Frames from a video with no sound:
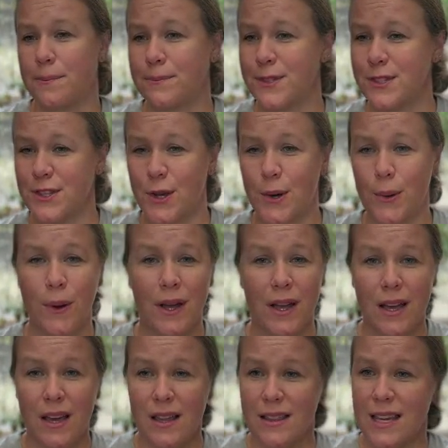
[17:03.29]
So
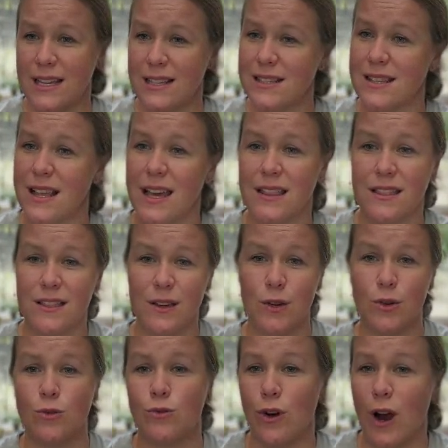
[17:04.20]
things like
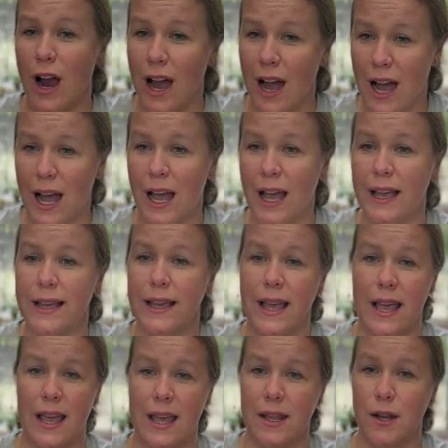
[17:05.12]
the rye
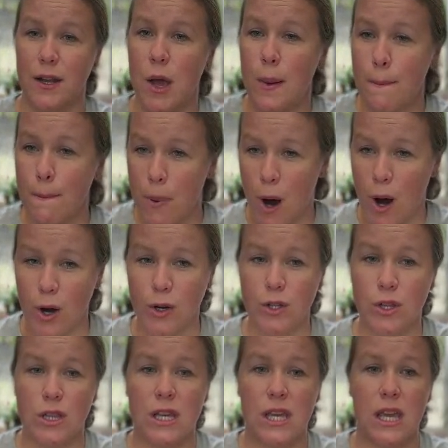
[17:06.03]
and
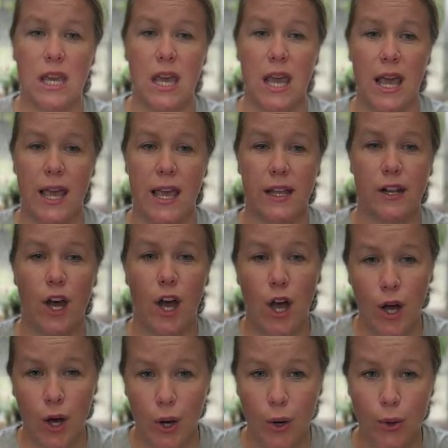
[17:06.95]
barley and
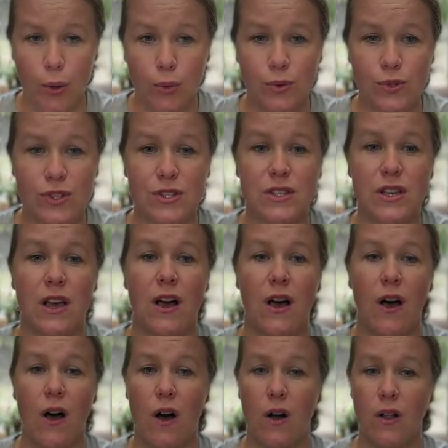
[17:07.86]
oats,
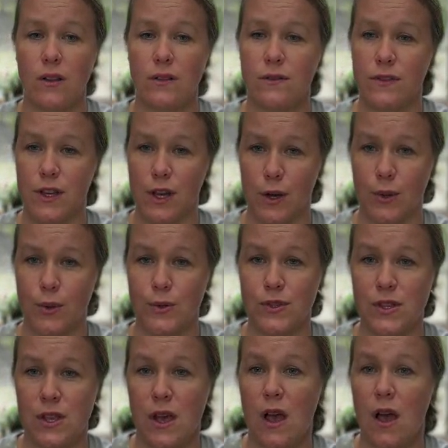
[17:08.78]
all of
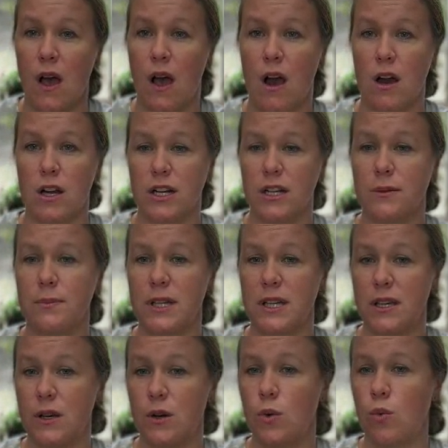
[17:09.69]
those are going to
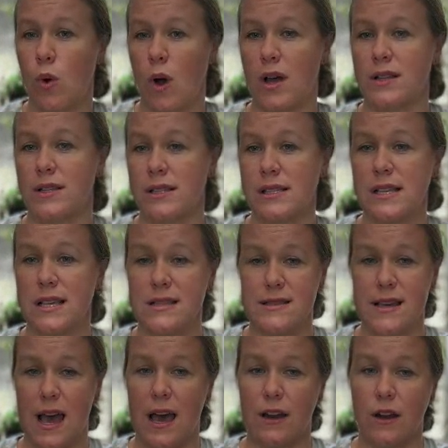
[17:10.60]
be ones
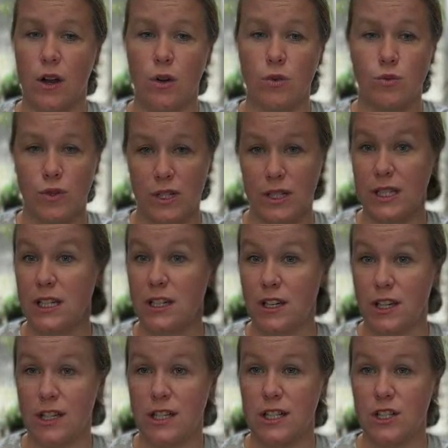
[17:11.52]
that are really
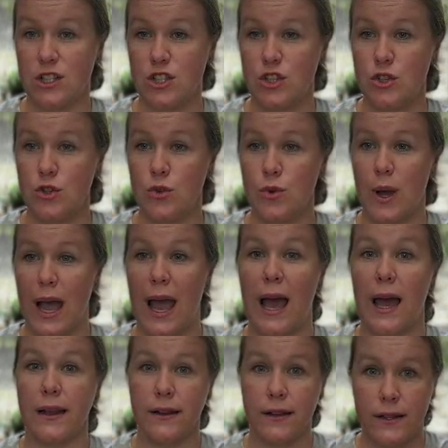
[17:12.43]
good to
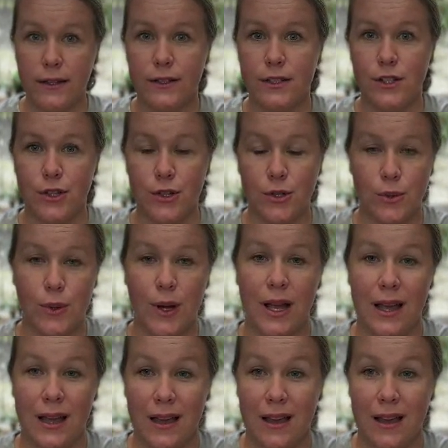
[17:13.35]
add to